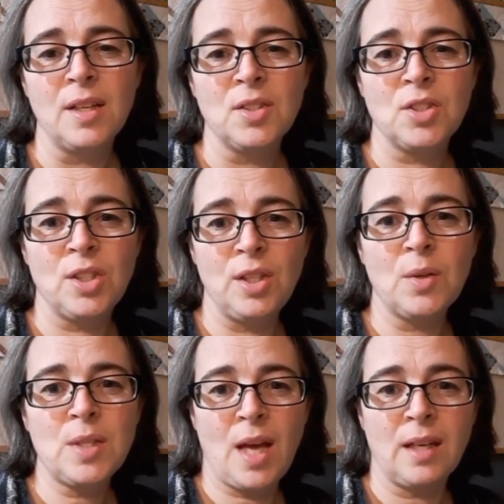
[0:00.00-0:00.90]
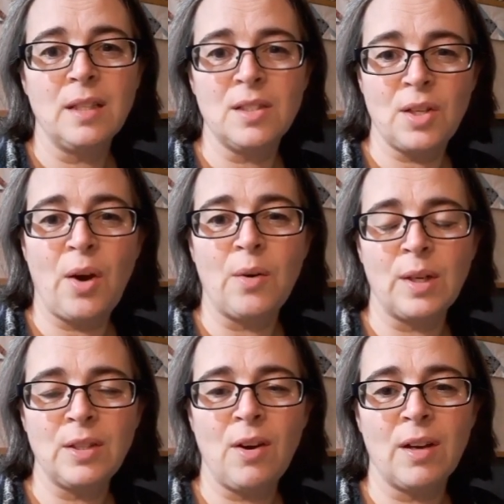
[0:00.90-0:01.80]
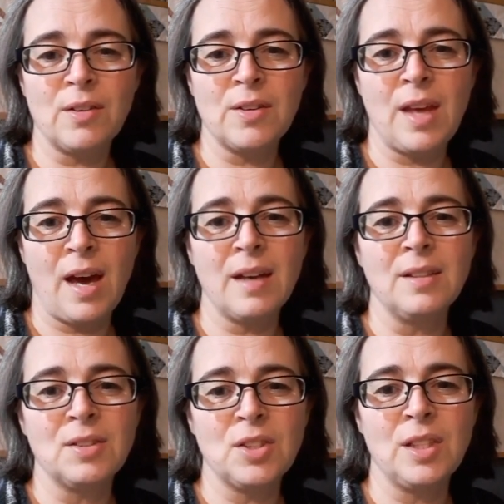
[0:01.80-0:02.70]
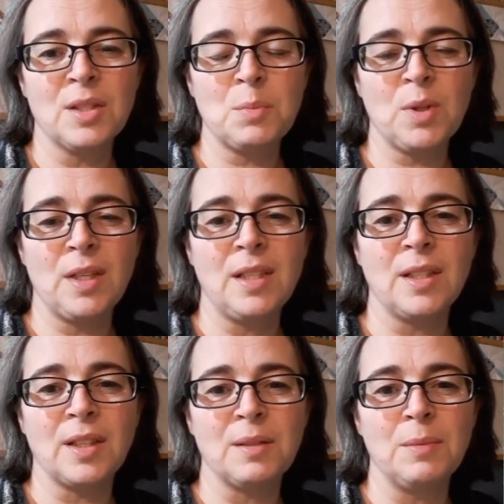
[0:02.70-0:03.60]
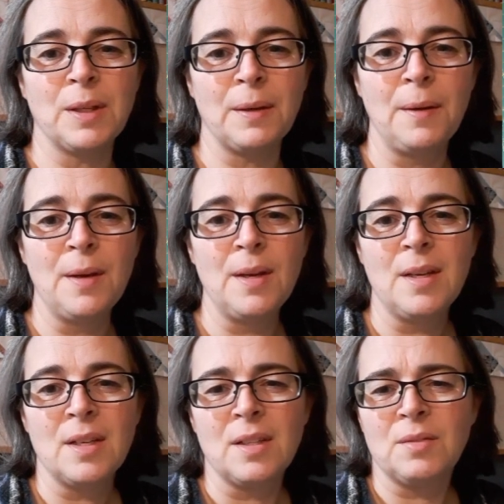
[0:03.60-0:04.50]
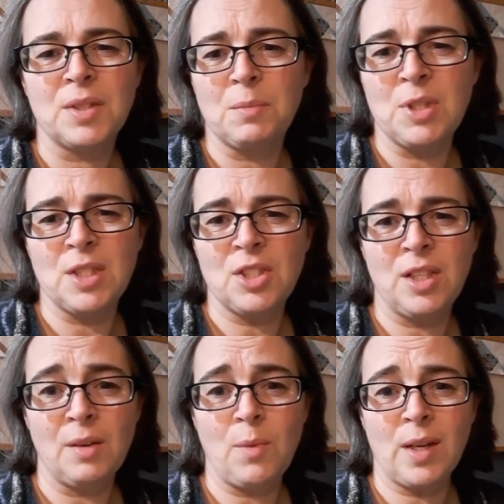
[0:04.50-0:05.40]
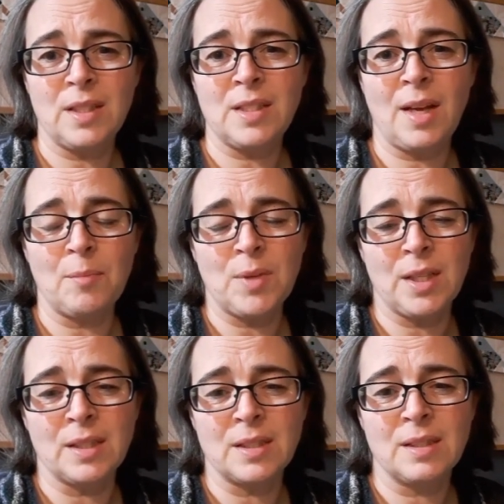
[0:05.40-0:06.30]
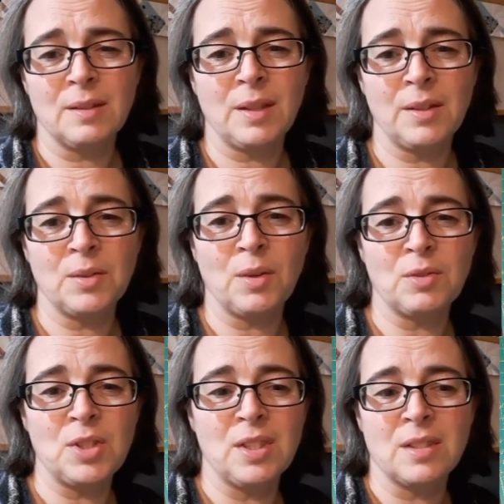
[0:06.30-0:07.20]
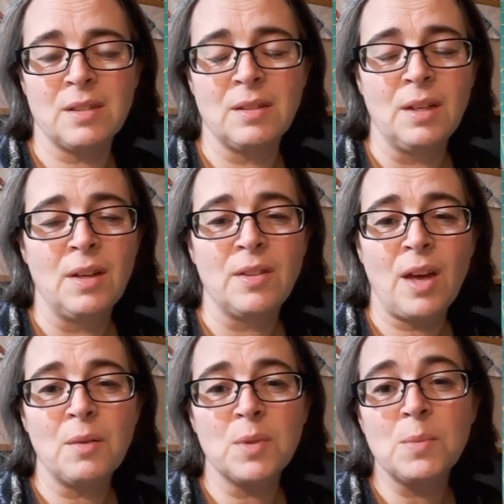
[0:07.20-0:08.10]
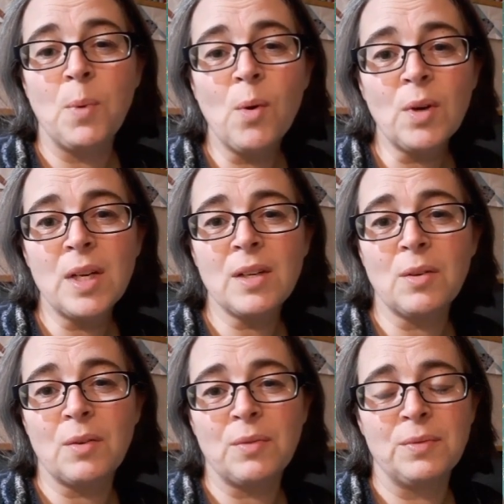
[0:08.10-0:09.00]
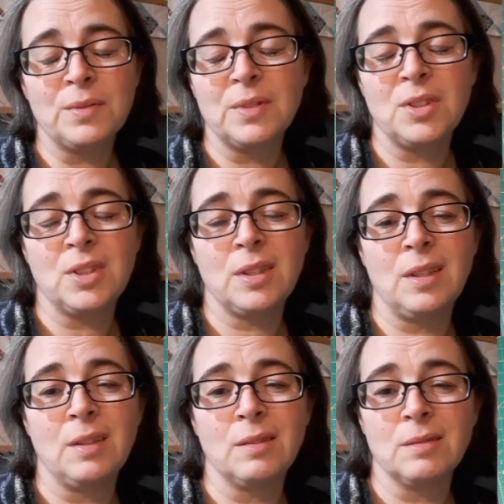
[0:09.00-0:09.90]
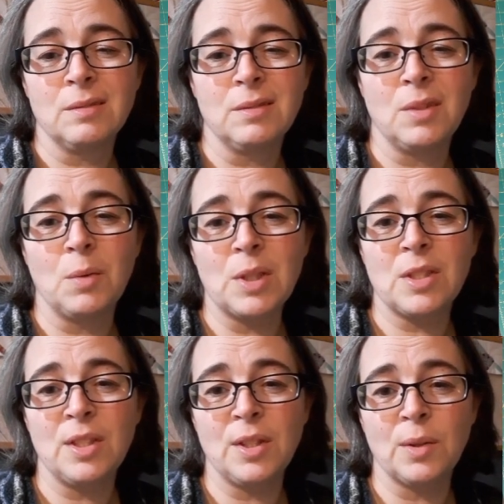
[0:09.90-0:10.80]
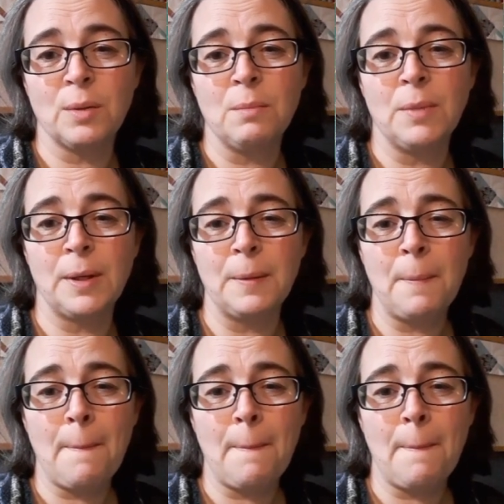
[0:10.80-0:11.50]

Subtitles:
she knows how to sew. I taught her that, and she does pretty good. But for some reason, she didn't want to attempt this. I don't know if she just thought it was boring or if she didn't know what to do. But